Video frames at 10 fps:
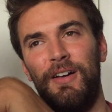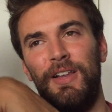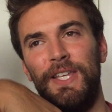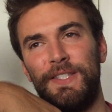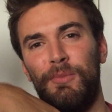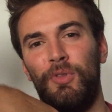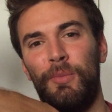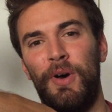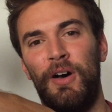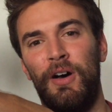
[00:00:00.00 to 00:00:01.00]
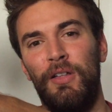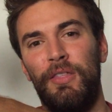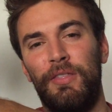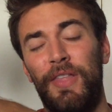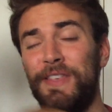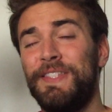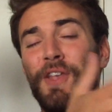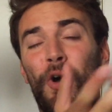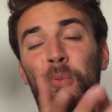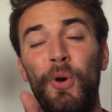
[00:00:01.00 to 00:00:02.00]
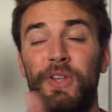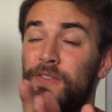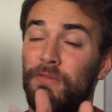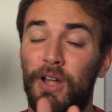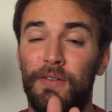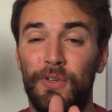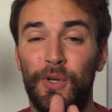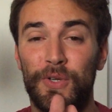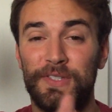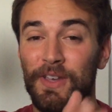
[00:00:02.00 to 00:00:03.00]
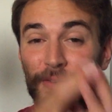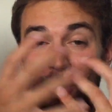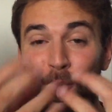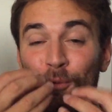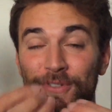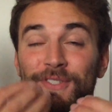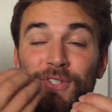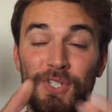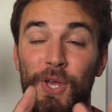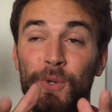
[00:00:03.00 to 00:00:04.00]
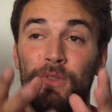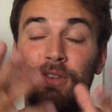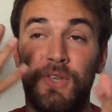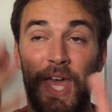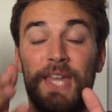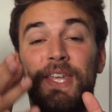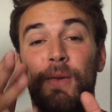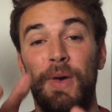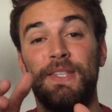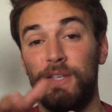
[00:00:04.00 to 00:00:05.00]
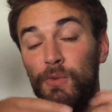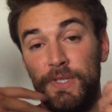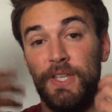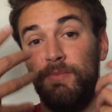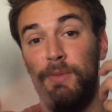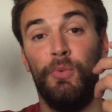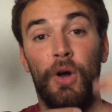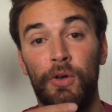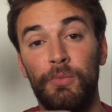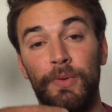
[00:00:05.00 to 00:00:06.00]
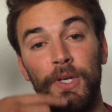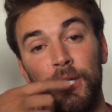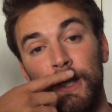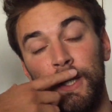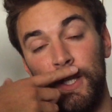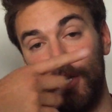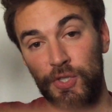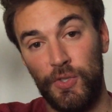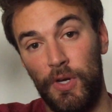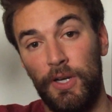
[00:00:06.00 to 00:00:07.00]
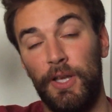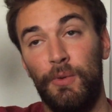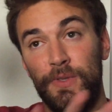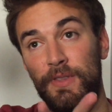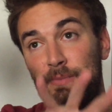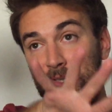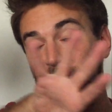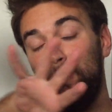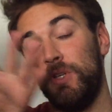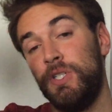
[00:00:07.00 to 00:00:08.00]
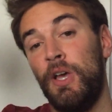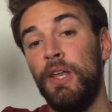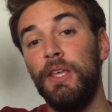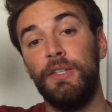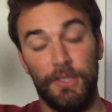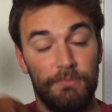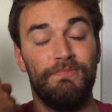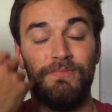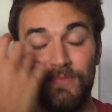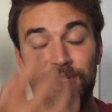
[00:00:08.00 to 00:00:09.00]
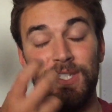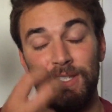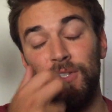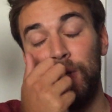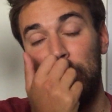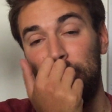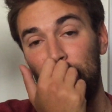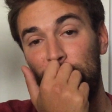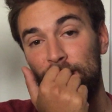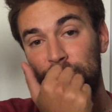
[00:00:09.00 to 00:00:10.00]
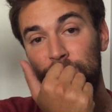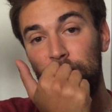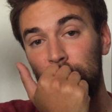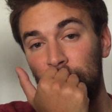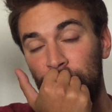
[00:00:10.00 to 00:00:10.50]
at least I'm on the path. And this is the whole point of the Recoverlogs. I want to show that you can get better. I want to give people hope that are struggling. I want them to see my journey and see that you can get better.